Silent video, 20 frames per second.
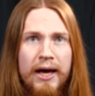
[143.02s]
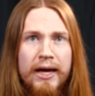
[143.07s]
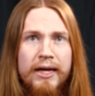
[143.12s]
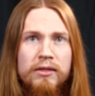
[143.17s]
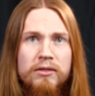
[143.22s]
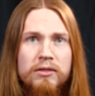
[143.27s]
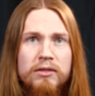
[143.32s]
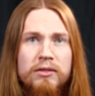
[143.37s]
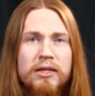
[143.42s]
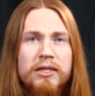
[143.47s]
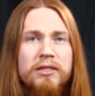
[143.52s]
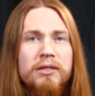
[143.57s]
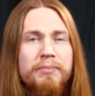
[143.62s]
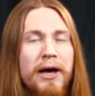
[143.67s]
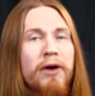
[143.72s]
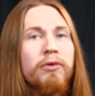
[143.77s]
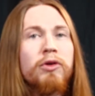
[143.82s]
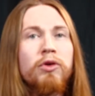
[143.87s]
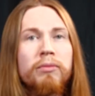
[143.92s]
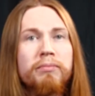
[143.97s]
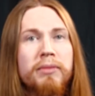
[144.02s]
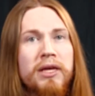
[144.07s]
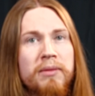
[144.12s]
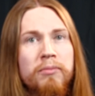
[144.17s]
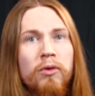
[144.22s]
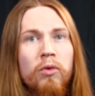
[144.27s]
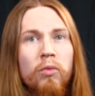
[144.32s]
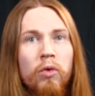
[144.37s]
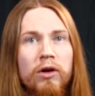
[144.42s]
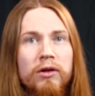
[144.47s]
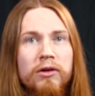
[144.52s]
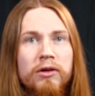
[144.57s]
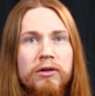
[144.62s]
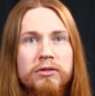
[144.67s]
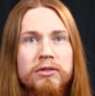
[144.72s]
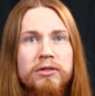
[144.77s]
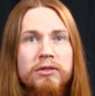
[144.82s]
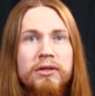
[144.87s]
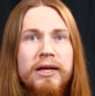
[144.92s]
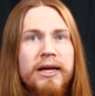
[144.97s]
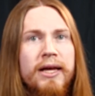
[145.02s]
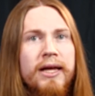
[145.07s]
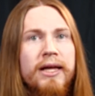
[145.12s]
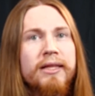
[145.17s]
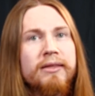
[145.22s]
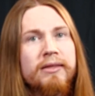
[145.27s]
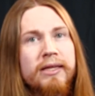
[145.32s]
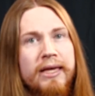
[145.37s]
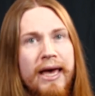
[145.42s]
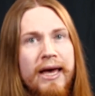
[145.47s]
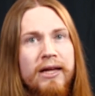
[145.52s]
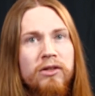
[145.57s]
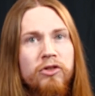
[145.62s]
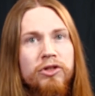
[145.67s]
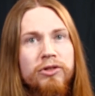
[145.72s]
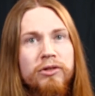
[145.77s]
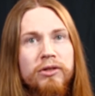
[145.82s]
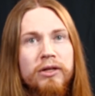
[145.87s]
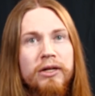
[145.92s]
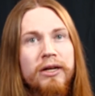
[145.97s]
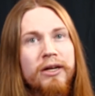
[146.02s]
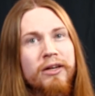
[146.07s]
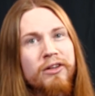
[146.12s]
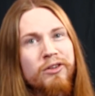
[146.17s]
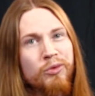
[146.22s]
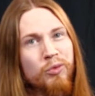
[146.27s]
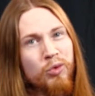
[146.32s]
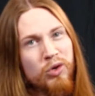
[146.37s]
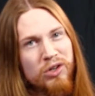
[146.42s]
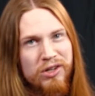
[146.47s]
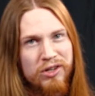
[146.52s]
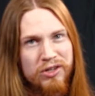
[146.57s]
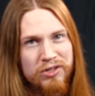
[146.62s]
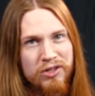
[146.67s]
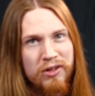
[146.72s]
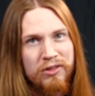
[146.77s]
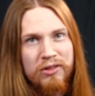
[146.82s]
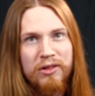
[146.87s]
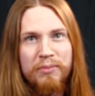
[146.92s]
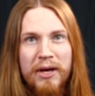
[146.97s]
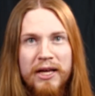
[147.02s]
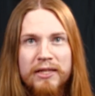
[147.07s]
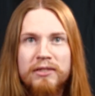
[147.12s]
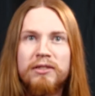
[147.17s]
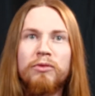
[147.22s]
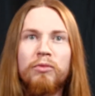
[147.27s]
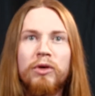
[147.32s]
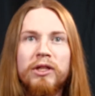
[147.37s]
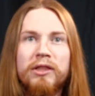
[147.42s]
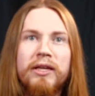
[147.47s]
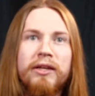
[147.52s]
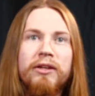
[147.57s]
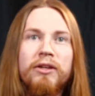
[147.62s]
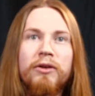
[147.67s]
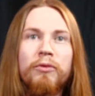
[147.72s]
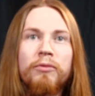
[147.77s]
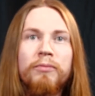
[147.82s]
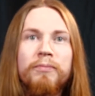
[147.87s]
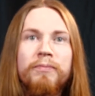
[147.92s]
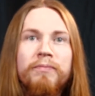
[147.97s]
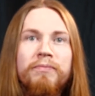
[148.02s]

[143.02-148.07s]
Heights is about your meeple workers. The catch? Your workers aren't the best at what they do.